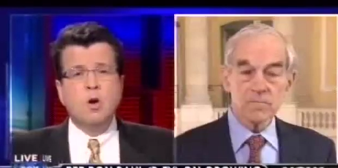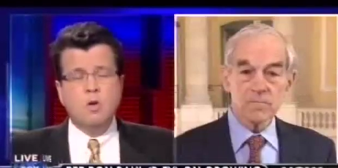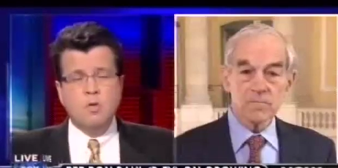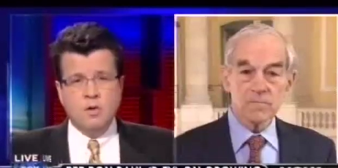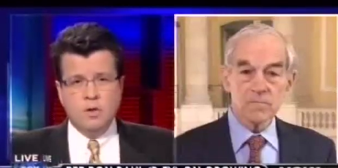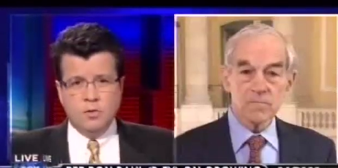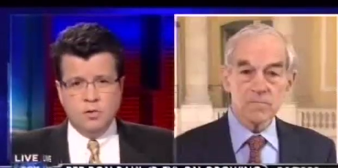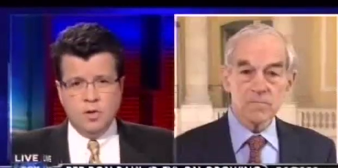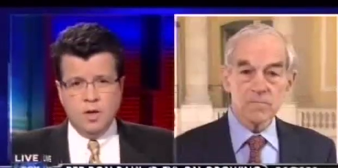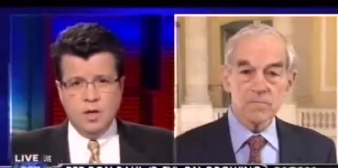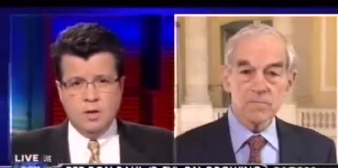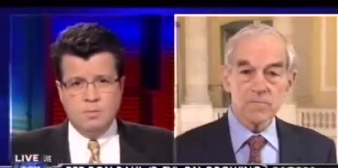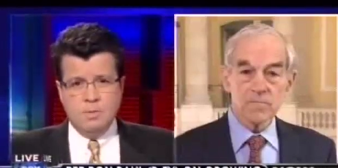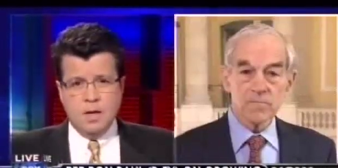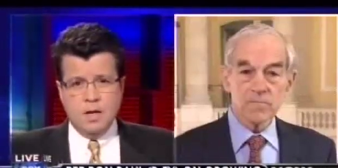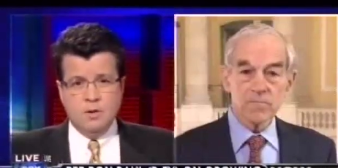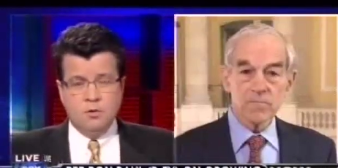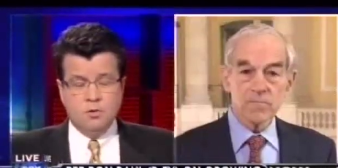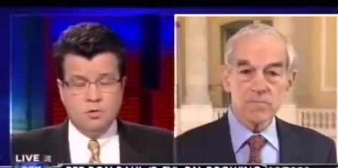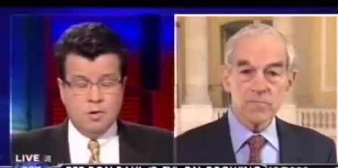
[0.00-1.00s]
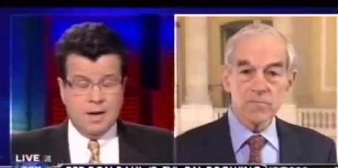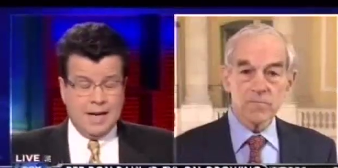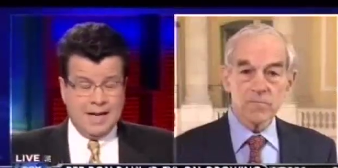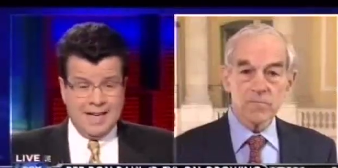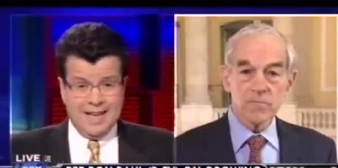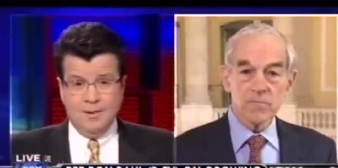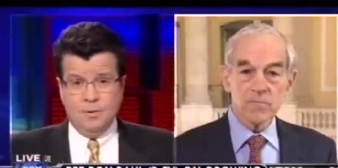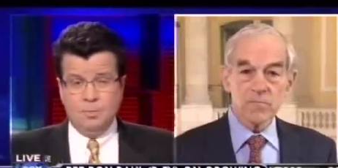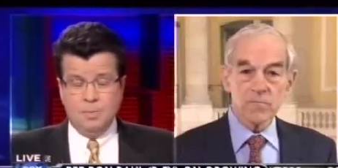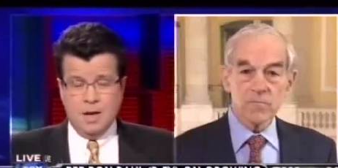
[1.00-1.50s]
Speaker 1: oversee, administer, I
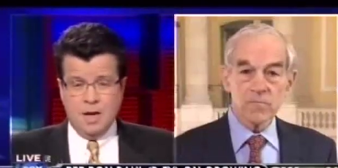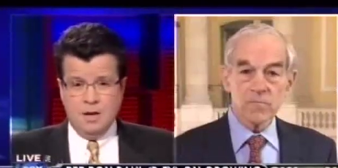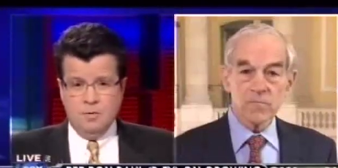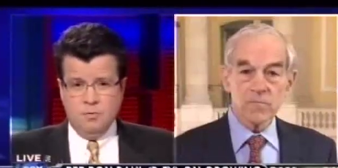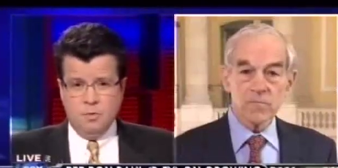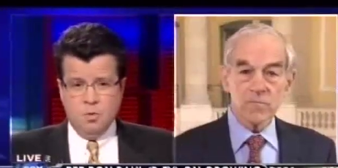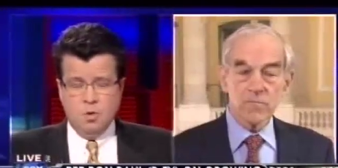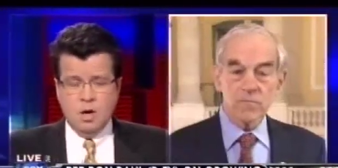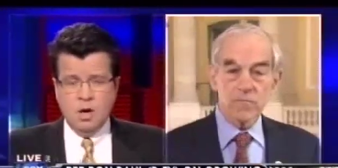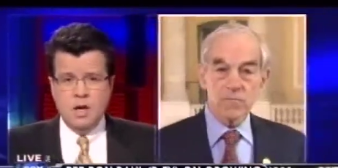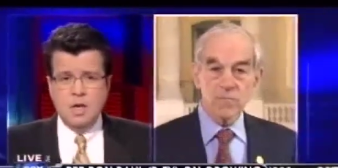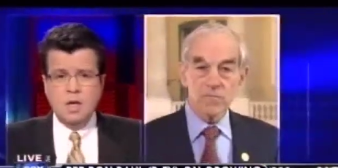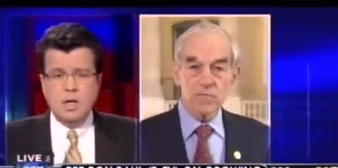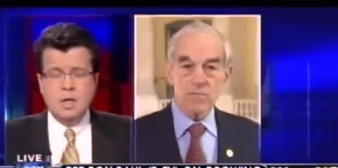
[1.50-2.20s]
guess pay for